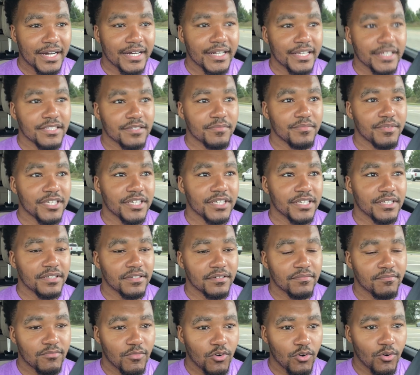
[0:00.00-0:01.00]
need to
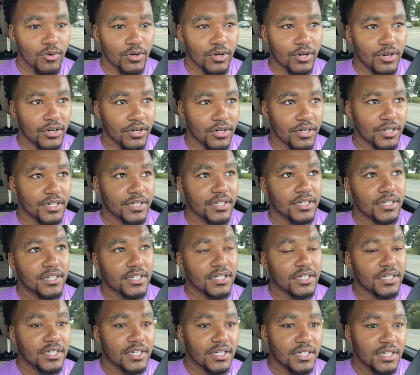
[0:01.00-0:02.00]
be more
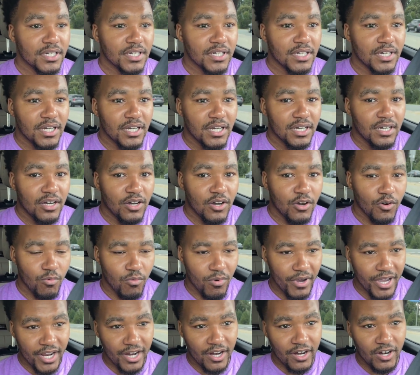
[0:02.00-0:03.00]

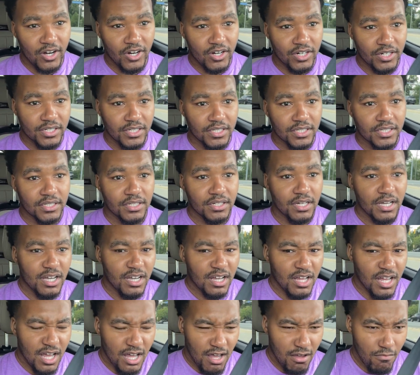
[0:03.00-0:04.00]
aware.
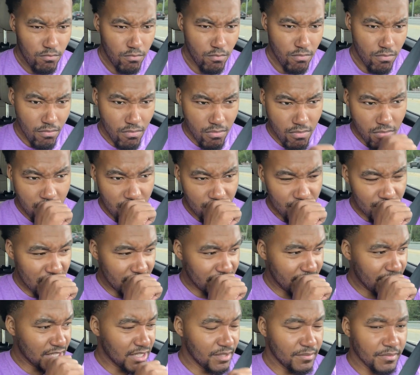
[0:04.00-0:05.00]
I
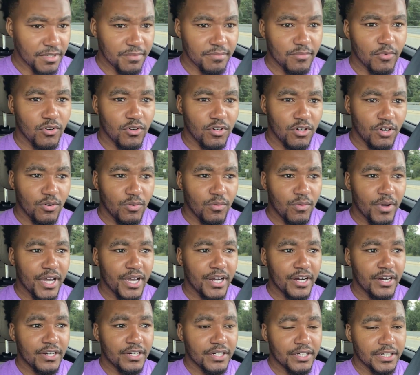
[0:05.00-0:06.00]
need to be more
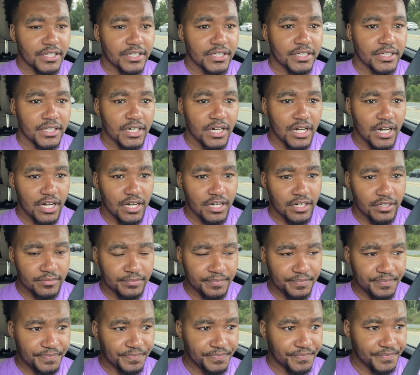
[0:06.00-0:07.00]
aware
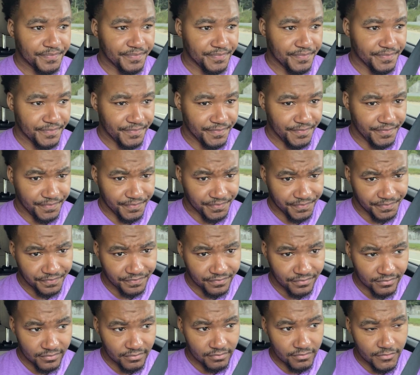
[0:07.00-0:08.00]

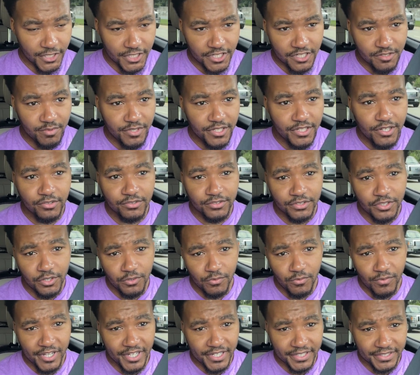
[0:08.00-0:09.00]
um, because we don't know
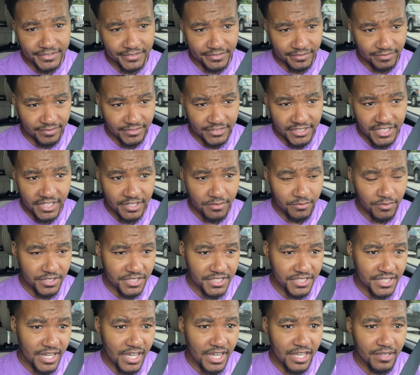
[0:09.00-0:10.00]
when
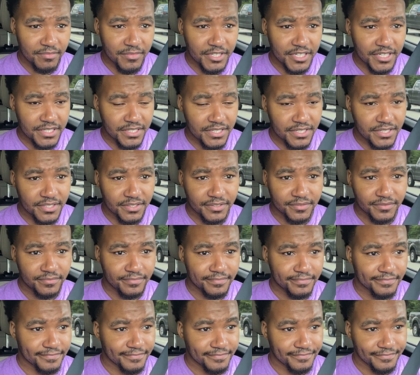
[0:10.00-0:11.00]
anyone's time is.
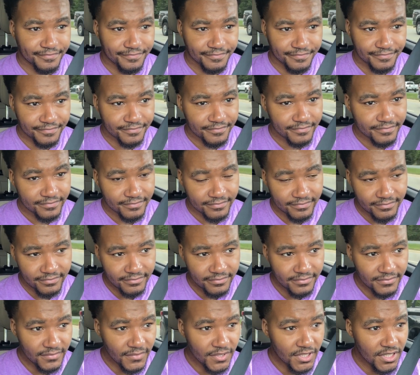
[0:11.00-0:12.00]

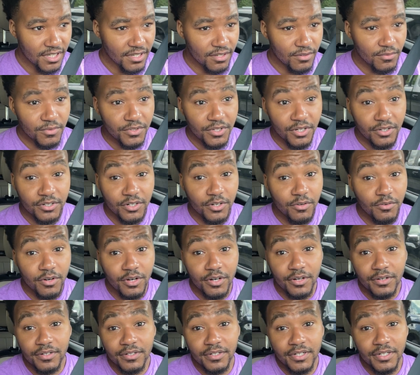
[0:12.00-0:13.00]
We don't know
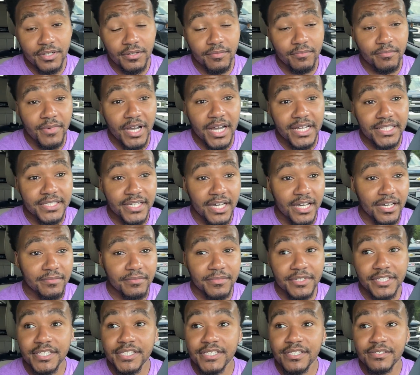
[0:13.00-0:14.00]
where my
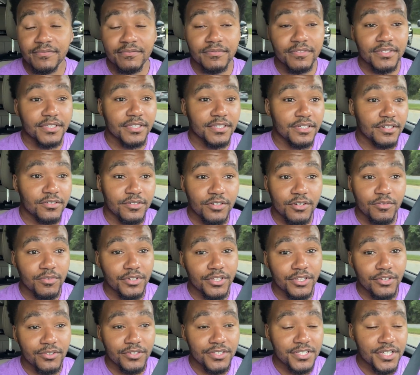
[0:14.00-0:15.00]
time is. We don't know
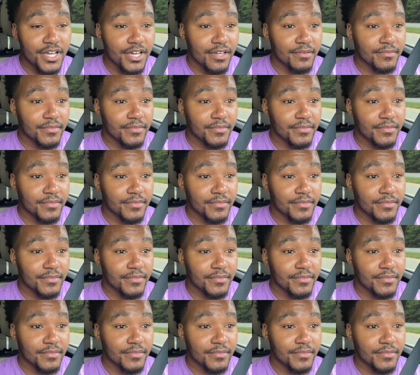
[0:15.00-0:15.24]
when your time